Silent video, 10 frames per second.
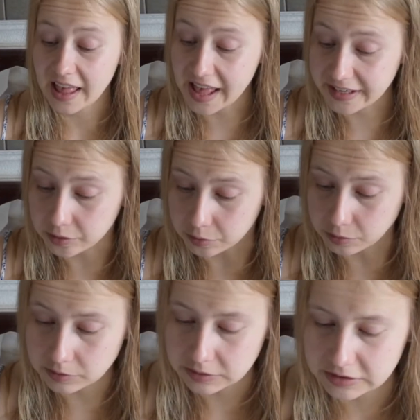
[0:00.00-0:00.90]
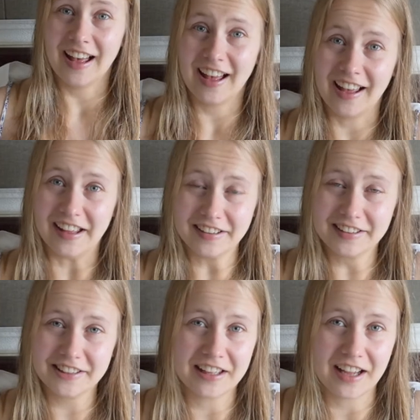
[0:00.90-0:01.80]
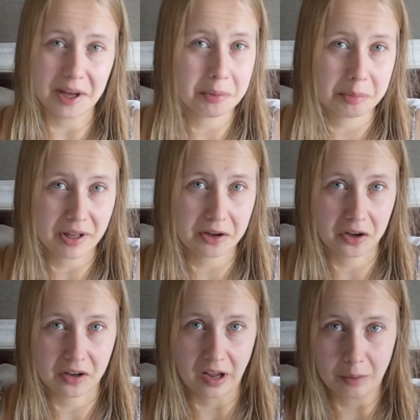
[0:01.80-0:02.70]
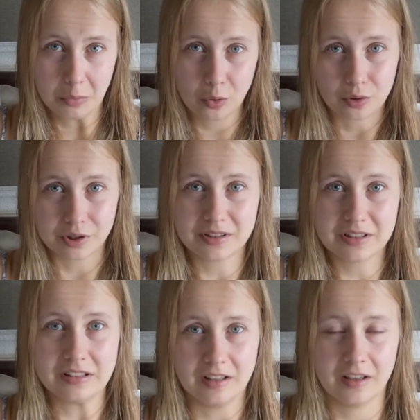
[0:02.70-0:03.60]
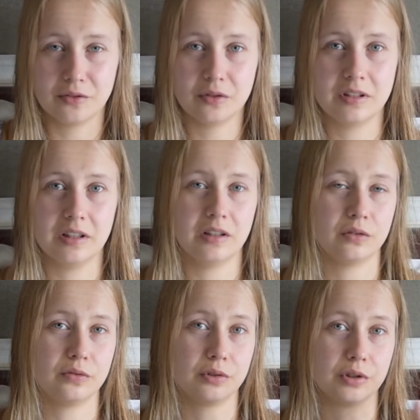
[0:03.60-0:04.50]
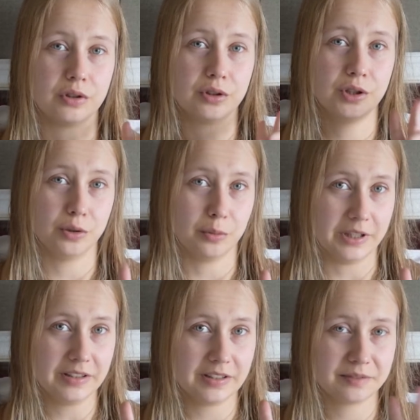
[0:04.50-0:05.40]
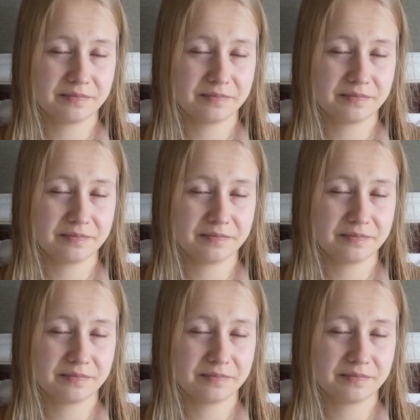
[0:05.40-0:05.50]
Anywho, hi, I'm in Bangkok. I'm in quarantine. I have to stay here for 2 weeks.